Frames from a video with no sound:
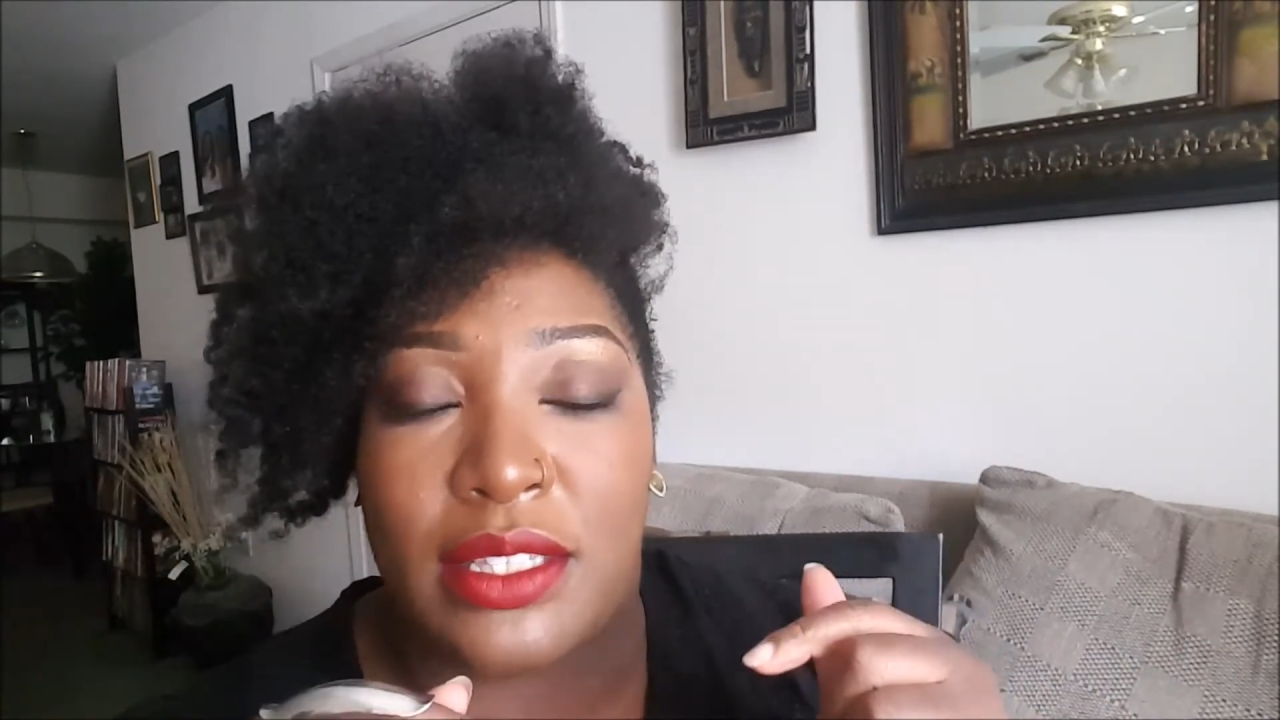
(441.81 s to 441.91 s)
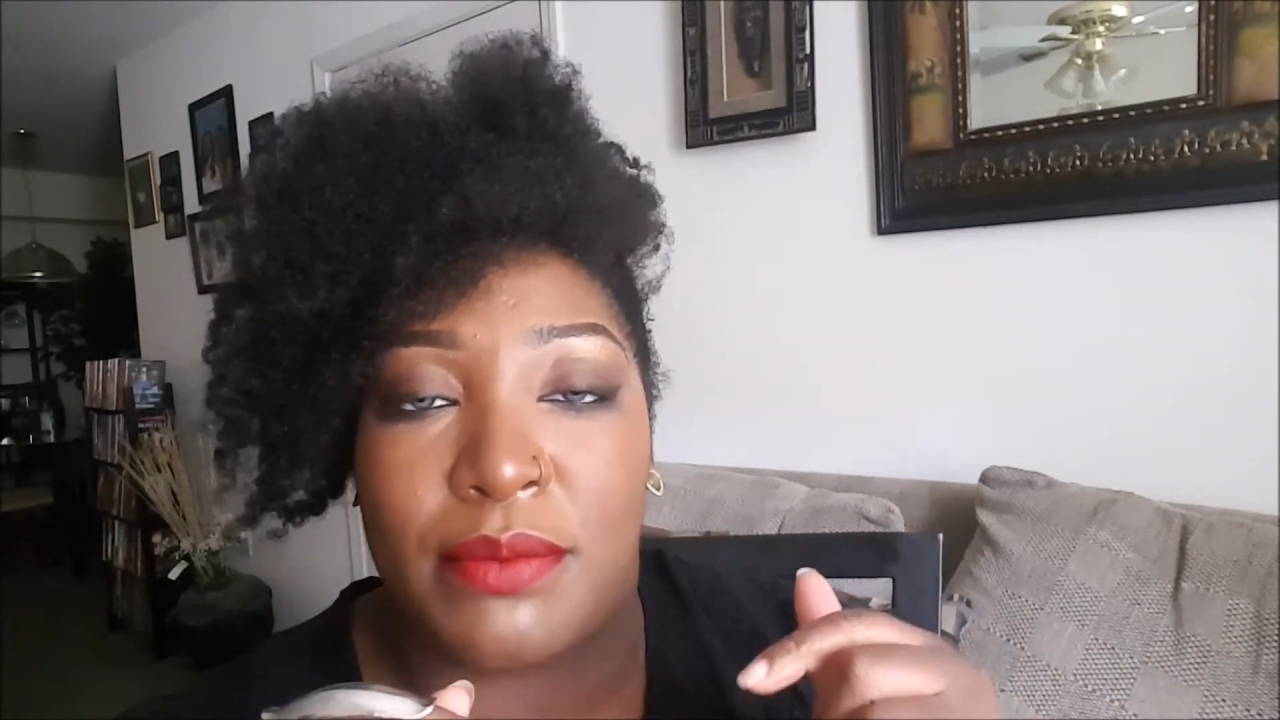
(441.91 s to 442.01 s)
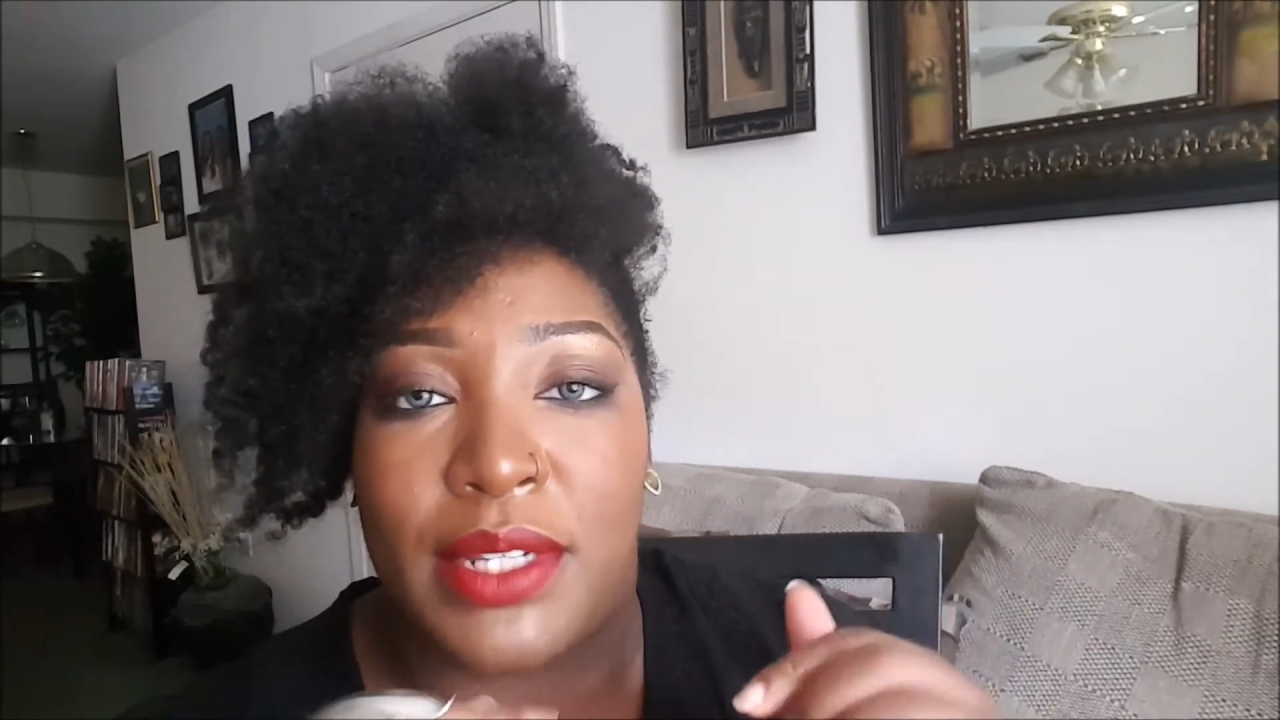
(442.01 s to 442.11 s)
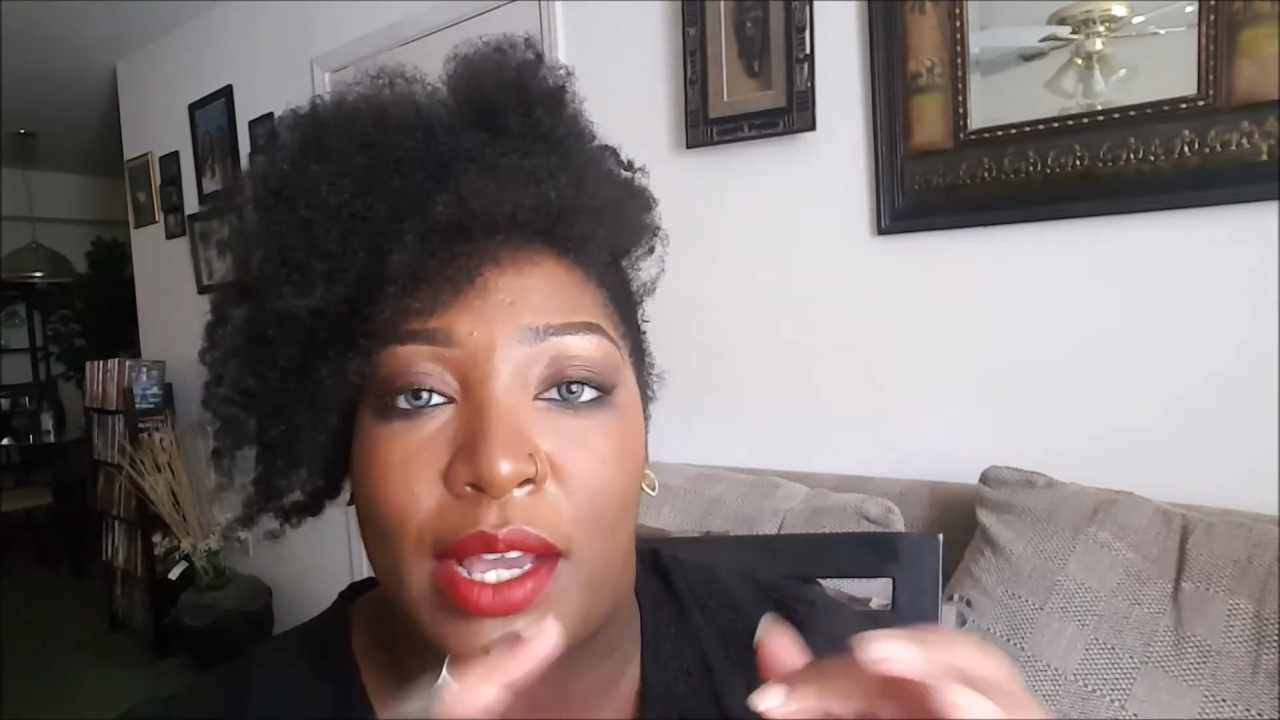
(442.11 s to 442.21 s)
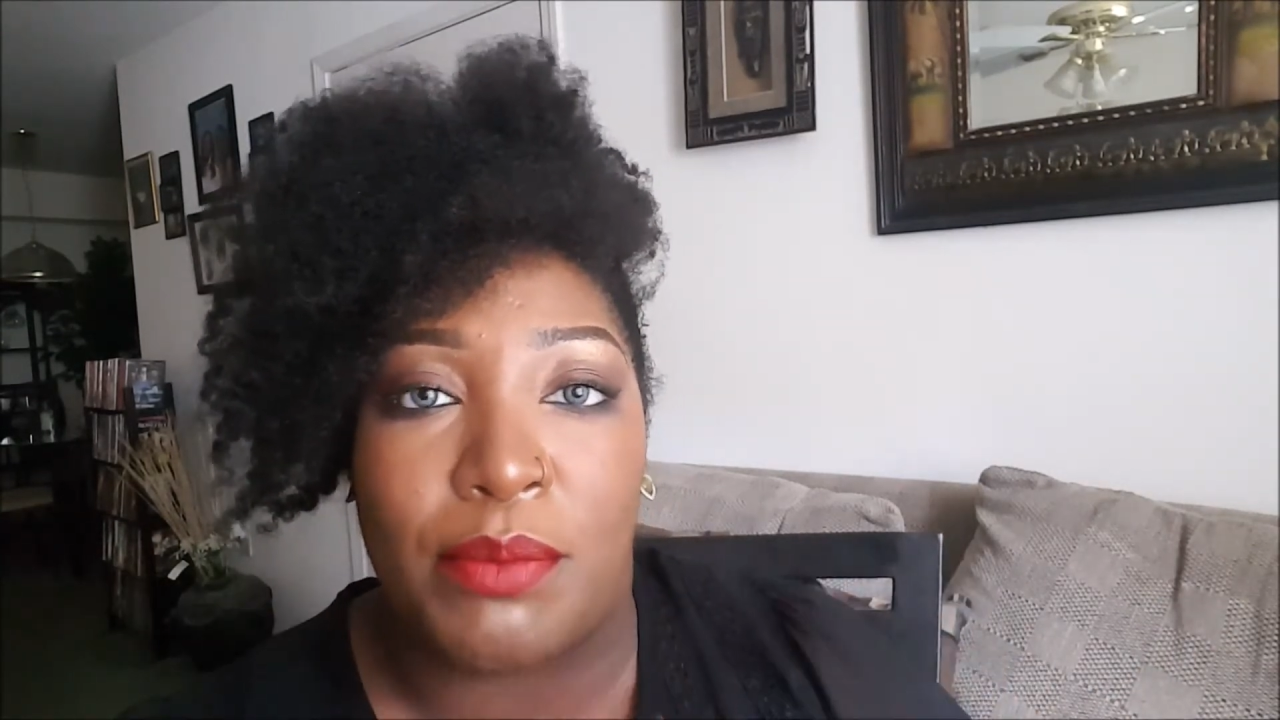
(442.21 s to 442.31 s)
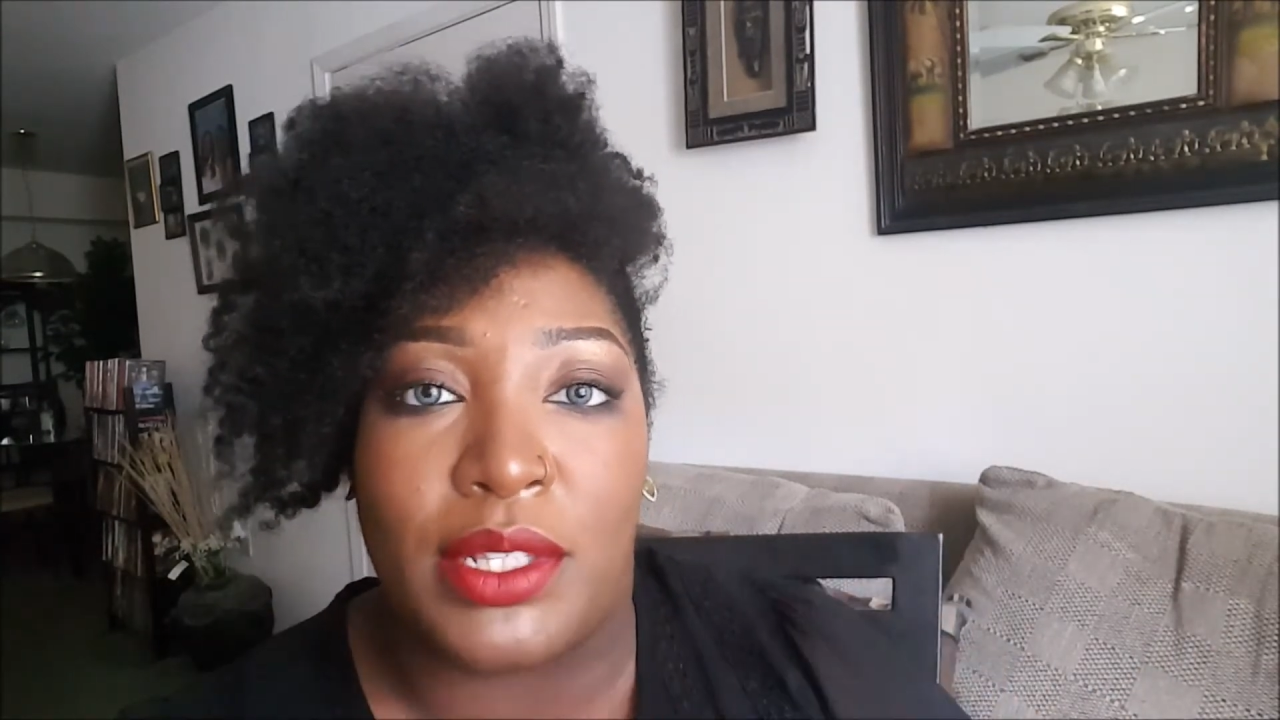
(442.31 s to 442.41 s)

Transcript: them down